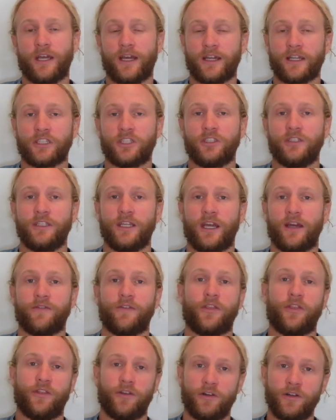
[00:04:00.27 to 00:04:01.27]
actually have
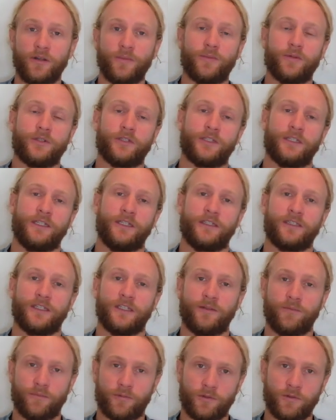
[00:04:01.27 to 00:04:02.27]
a 30%
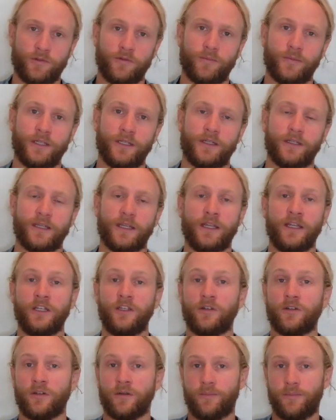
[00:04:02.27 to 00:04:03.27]
improvement in
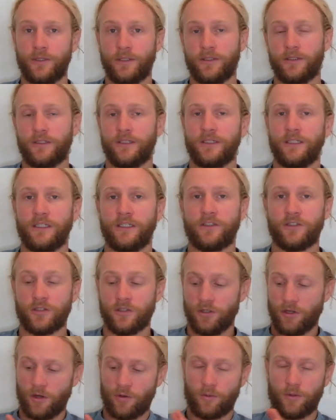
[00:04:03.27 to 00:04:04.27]
your ability
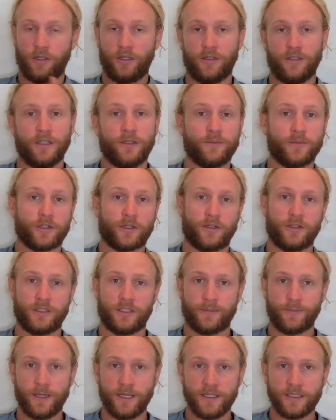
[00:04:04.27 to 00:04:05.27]
to know where your limbs are in
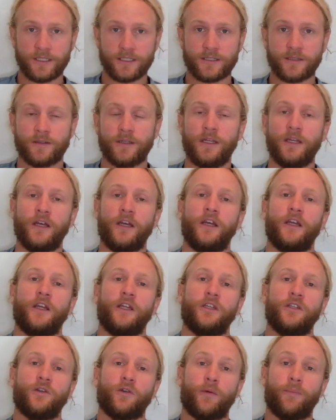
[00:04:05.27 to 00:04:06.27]
space,
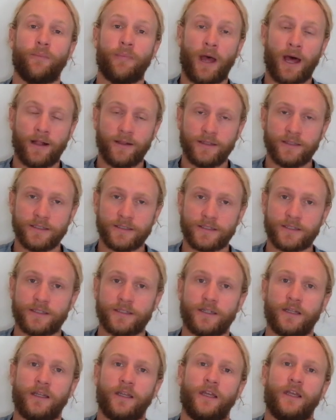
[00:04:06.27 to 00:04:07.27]
your
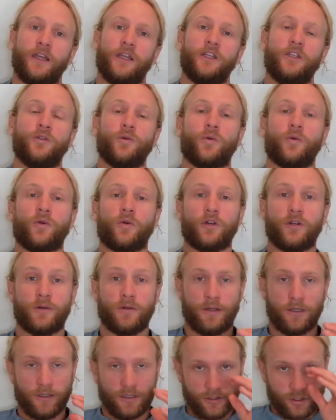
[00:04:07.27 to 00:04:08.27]
balance,
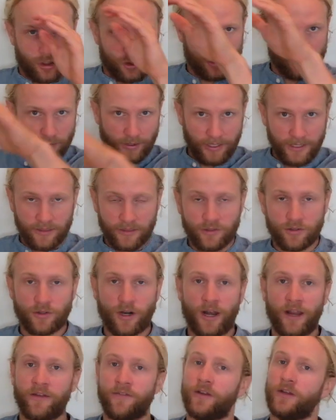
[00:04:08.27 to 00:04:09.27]
your strength
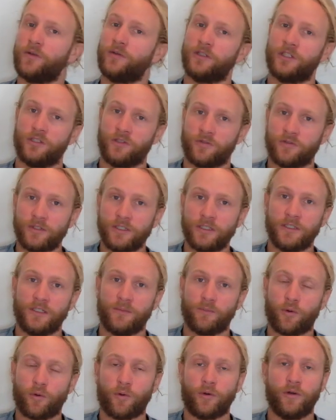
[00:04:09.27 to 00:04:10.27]
driving, which is really
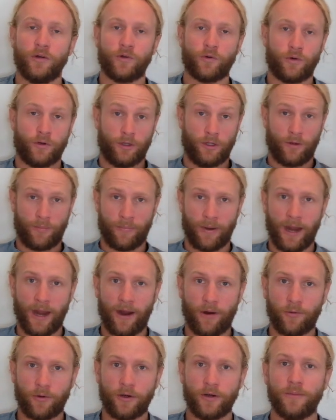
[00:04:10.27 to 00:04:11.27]
important, or your
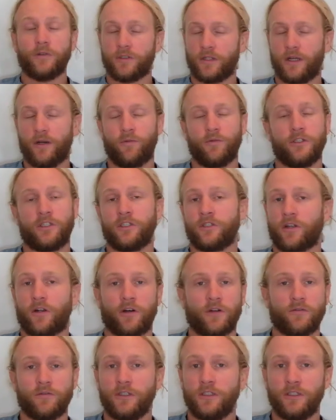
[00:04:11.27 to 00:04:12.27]
power, which is
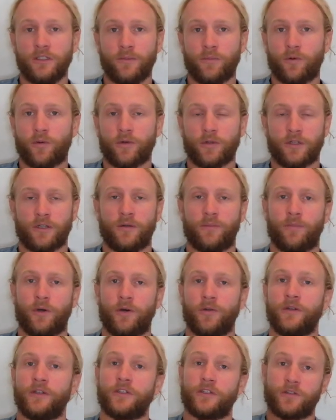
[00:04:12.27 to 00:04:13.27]
all really important
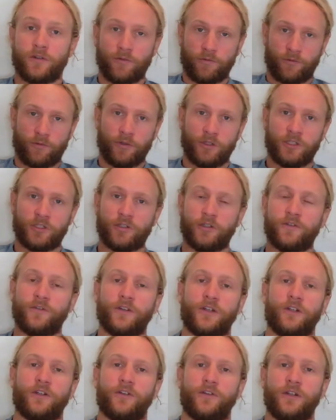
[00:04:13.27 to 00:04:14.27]
components for a
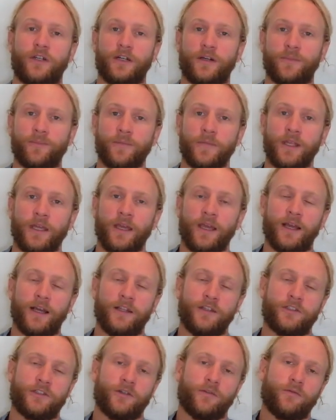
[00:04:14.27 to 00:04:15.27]
surfing career.
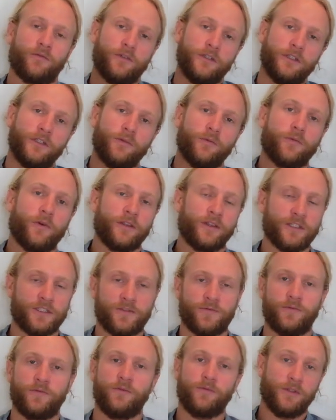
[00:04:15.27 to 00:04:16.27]
And so really what
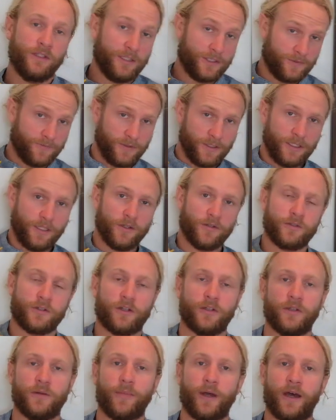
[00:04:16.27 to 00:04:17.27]
this video is
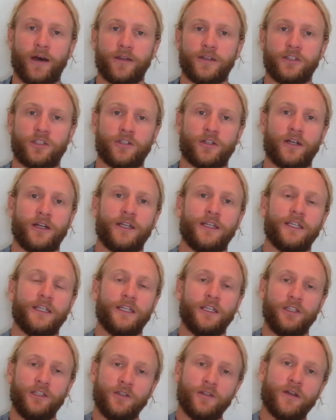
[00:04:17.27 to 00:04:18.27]
all about is trying to
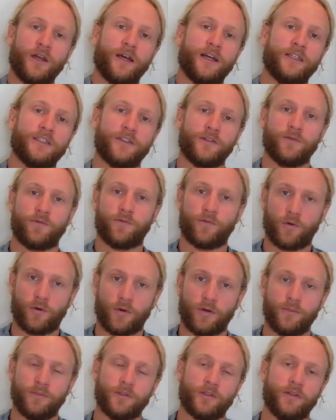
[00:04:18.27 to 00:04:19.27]
get you guys
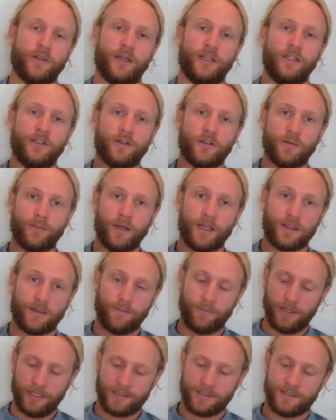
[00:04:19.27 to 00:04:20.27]
informed so that you can make the
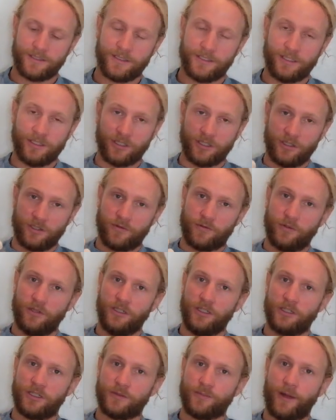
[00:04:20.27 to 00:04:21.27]
best decisions for
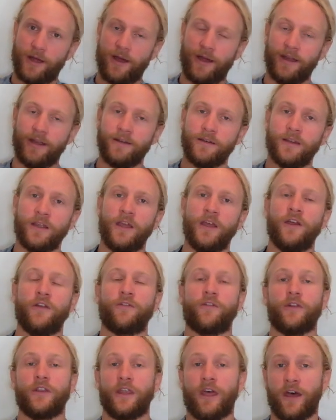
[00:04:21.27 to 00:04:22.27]
your spine,
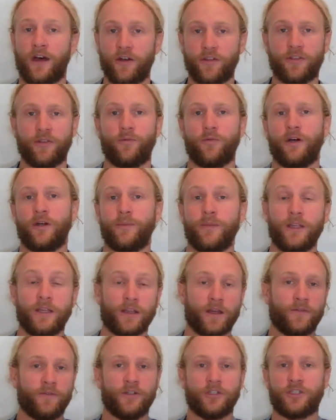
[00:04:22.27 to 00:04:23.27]
for the health and
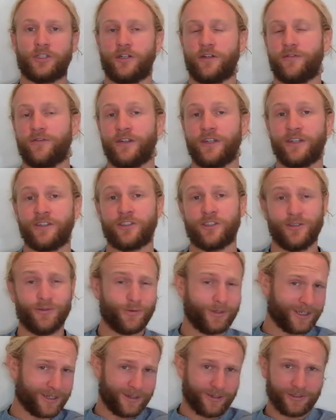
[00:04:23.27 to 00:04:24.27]
well-being of your surfing, so
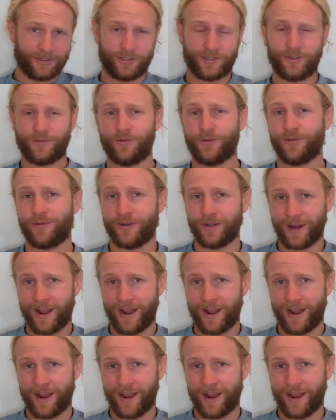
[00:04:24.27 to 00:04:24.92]
we can all surf when we're